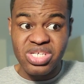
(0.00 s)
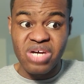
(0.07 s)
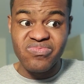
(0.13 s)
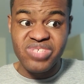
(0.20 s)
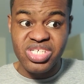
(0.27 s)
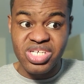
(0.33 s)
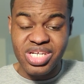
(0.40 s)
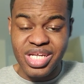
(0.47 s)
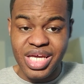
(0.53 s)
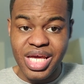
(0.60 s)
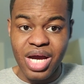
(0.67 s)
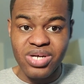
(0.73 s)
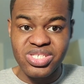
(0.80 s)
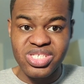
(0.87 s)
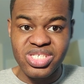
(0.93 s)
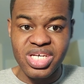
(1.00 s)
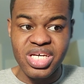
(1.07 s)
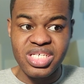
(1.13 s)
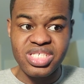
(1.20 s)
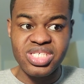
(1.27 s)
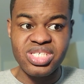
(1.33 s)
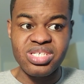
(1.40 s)
of
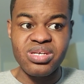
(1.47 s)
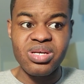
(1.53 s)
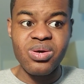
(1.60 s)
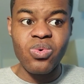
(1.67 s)
GDDR6